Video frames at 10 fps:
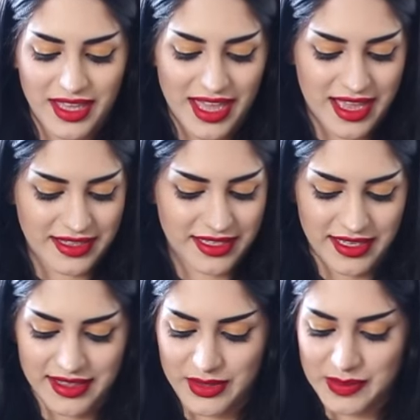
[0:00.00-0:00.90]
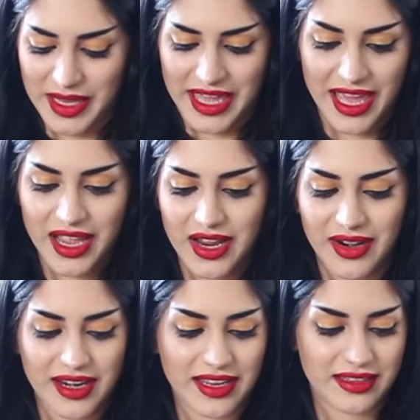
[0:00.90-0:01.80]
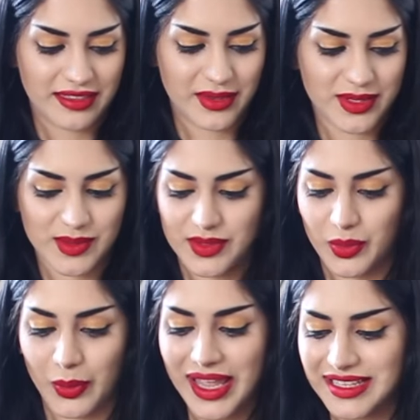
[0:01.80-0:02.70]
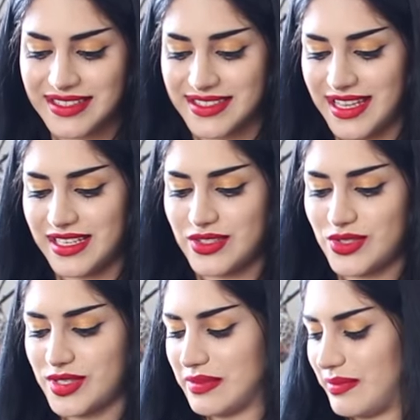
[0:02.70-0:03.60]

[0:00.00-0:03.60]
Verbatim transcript: And there's my hair, and then there's their wings, and it's just